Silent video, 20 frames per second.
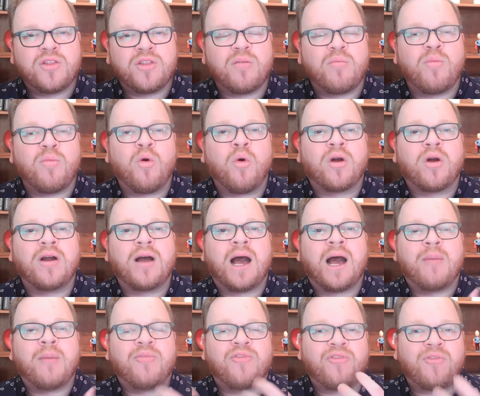the more
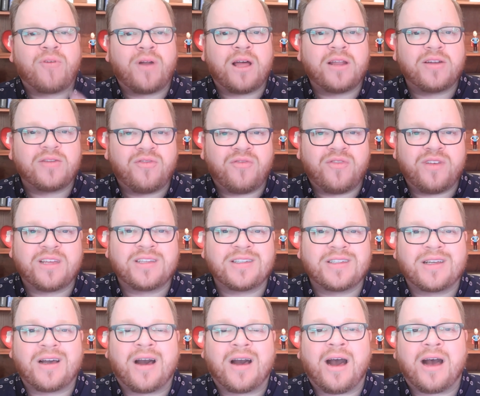upfront
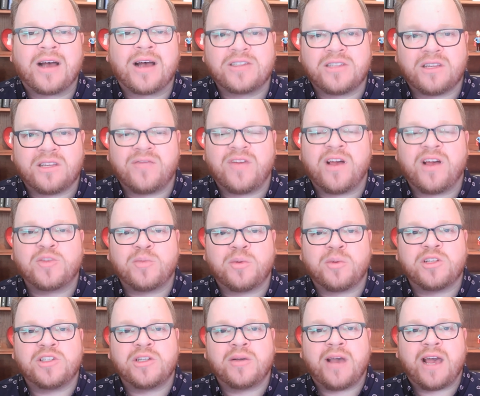fixed cost
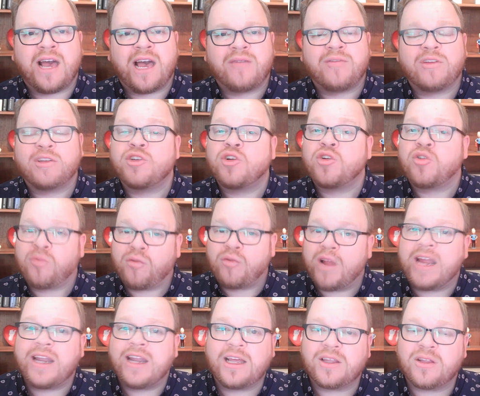investments you have in
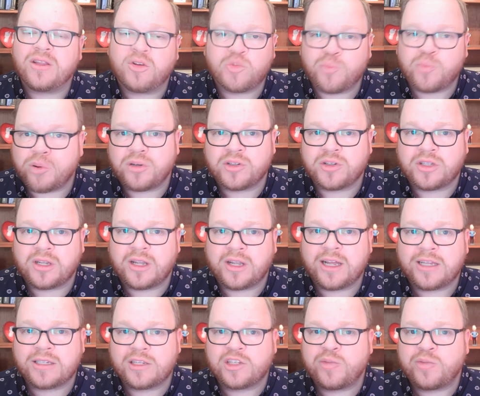creating those
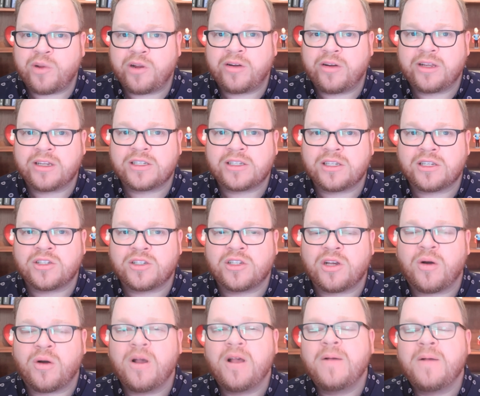personalized experiences.
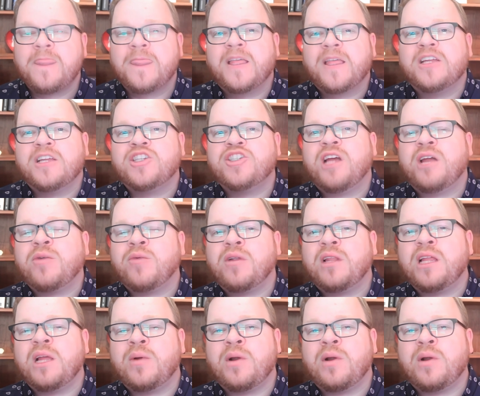So generally we